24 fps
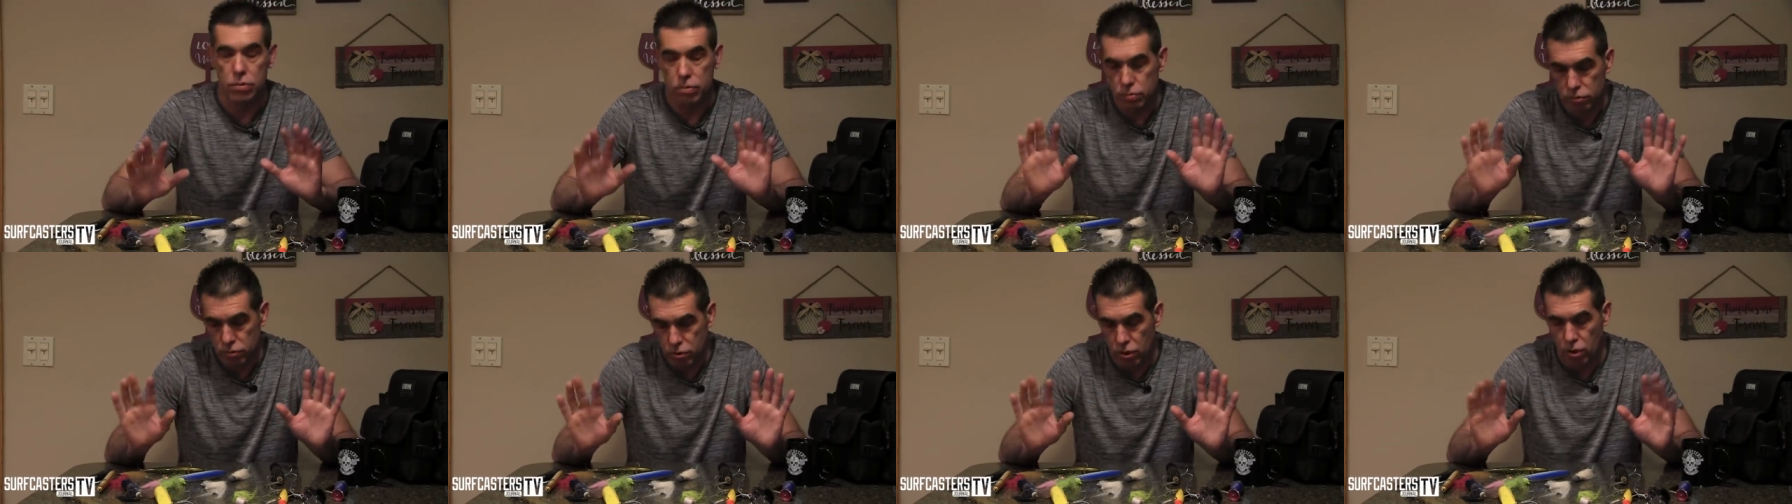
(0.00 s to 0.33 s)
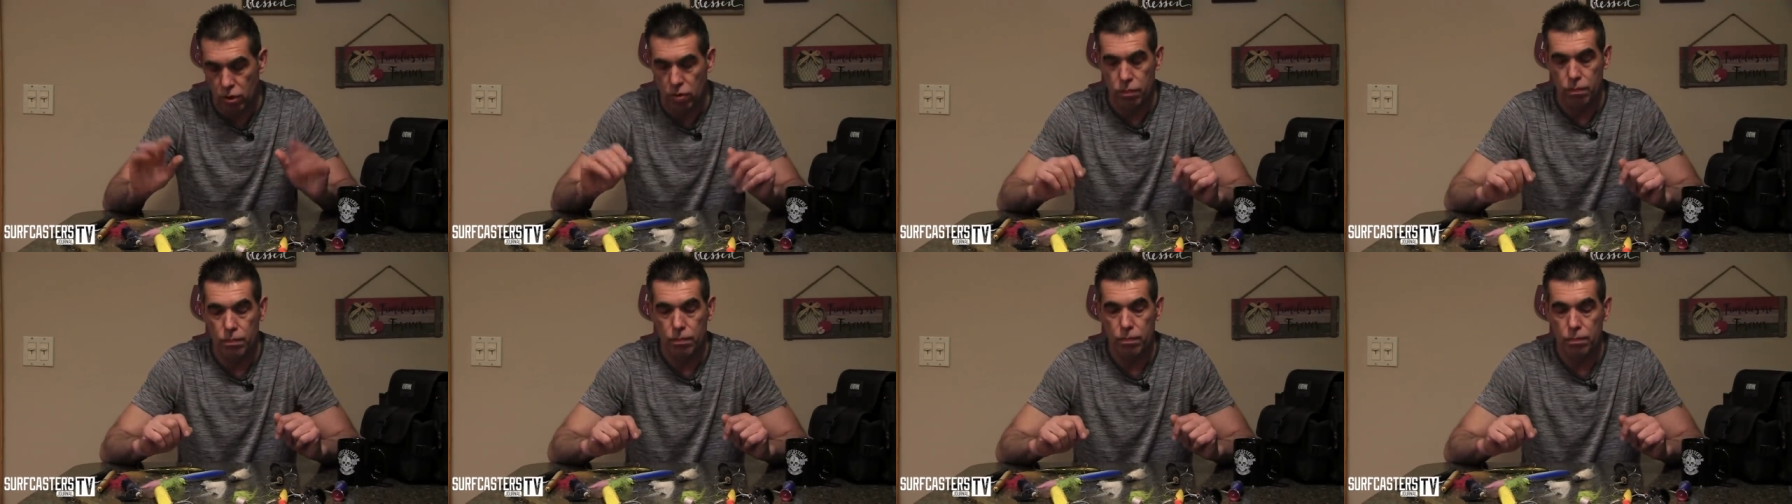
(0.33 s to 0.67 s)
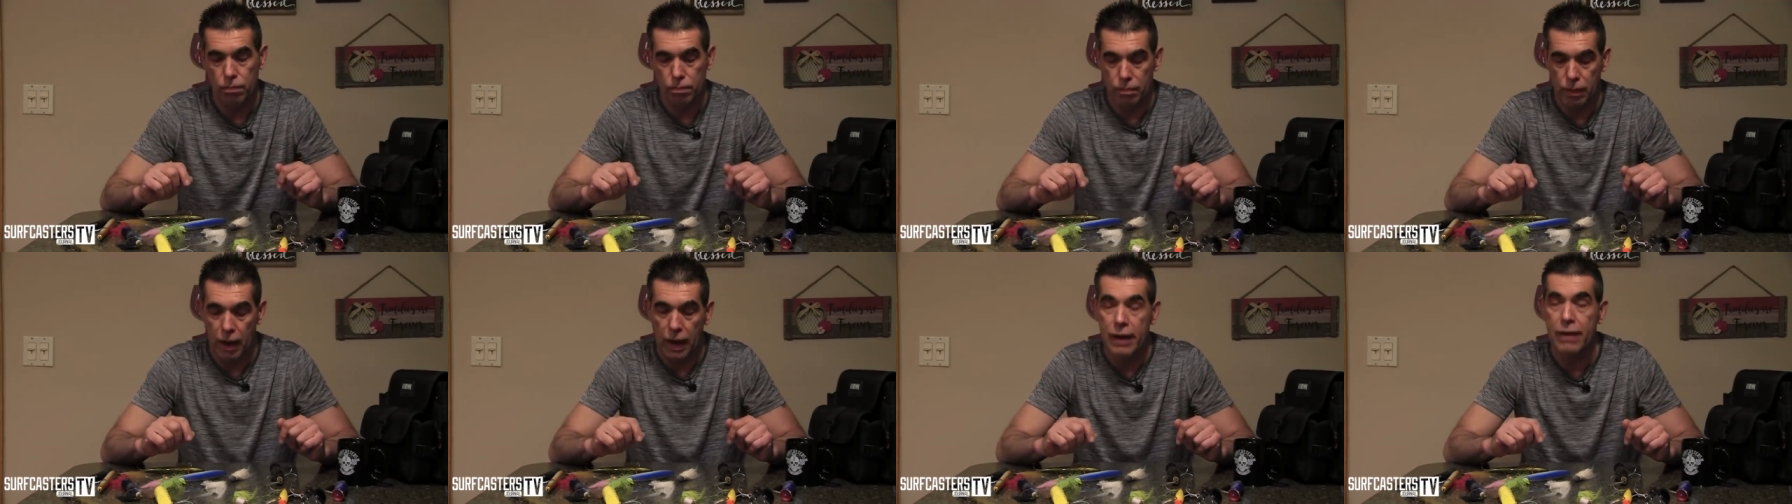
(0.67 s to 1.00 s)
So
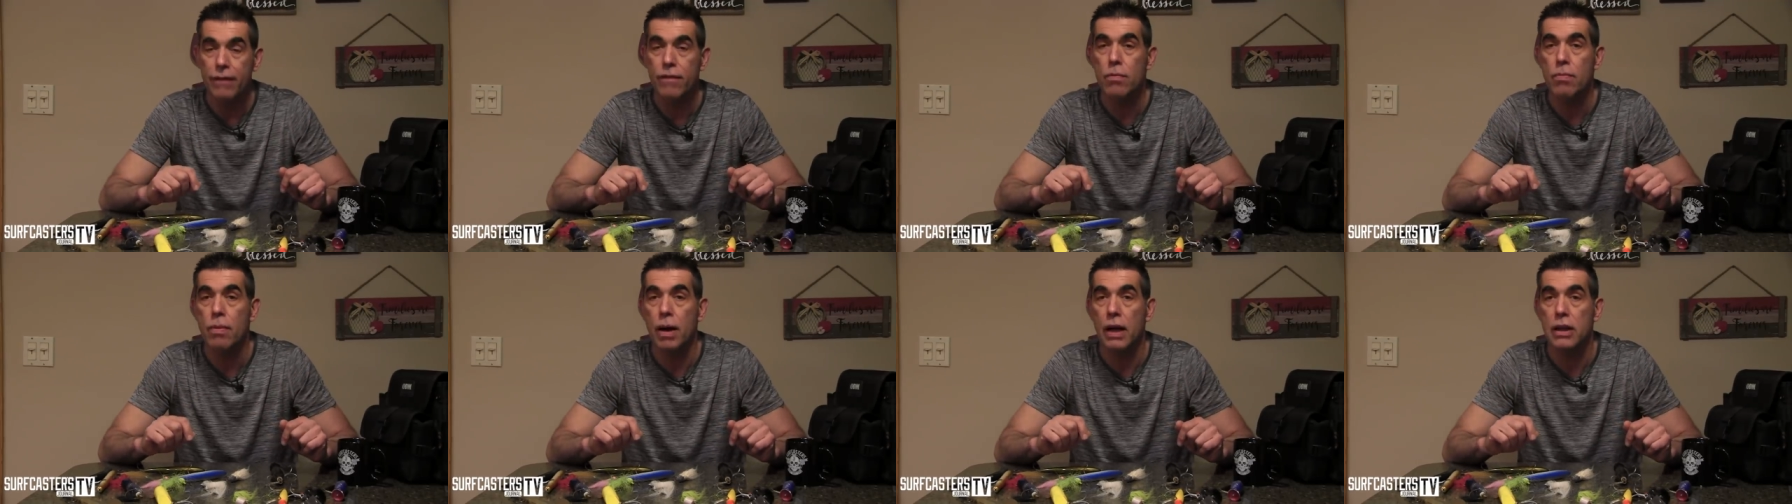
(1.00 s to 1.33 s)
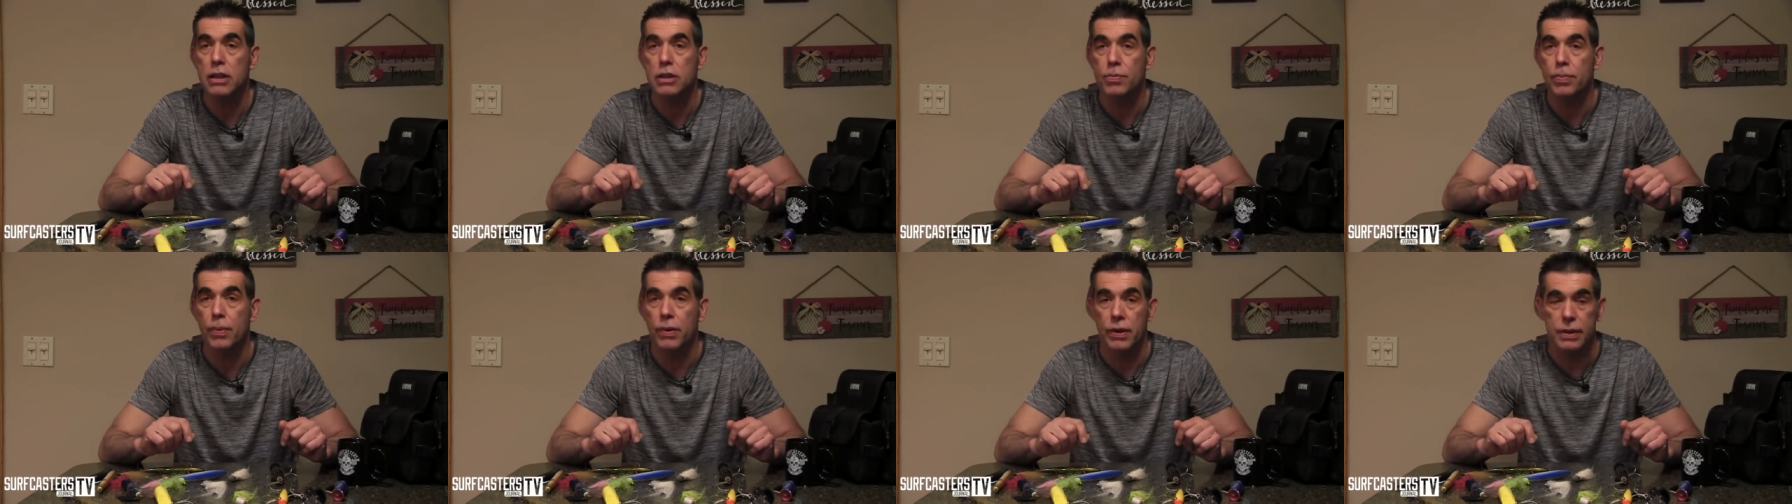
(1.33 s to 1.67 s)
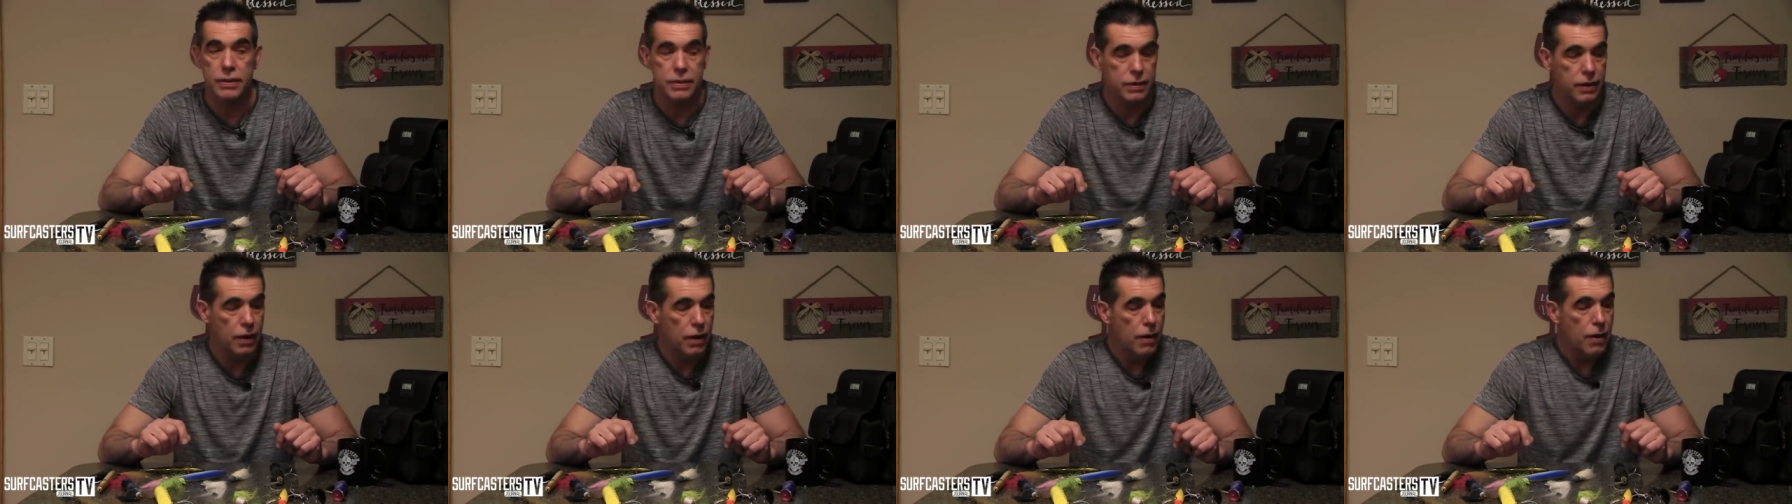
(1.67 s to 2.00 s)
I'll give you my
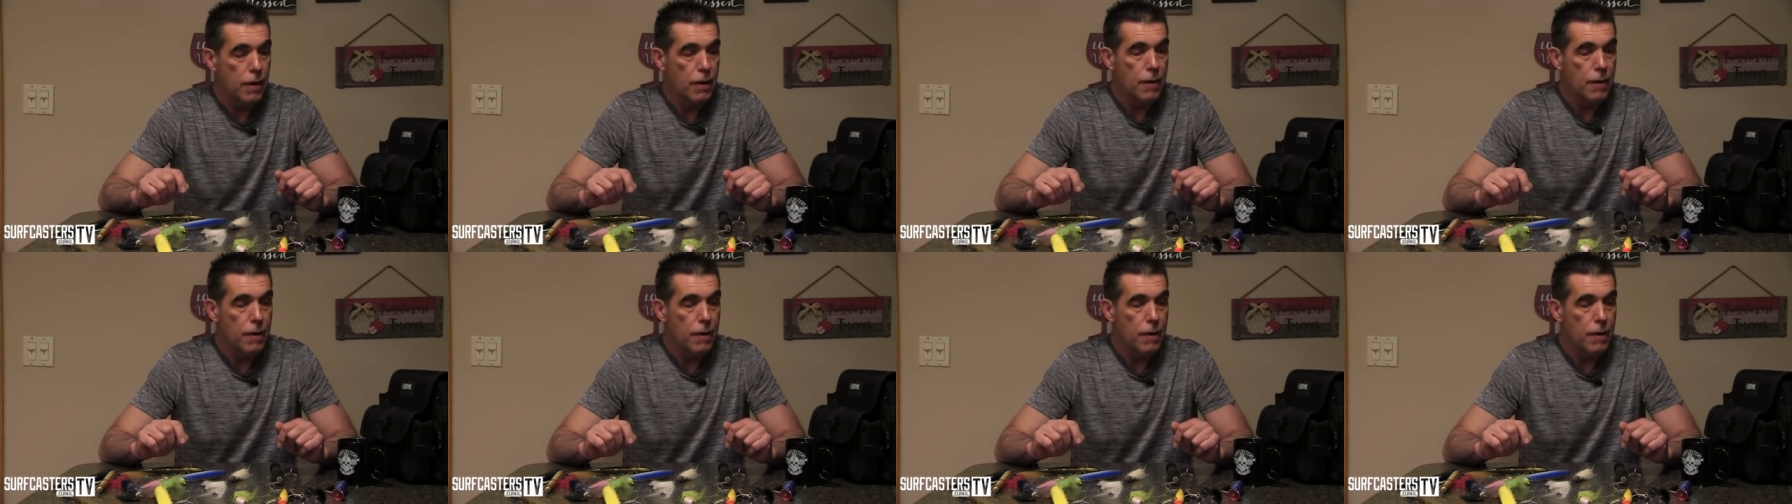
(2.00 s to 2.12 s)
experience.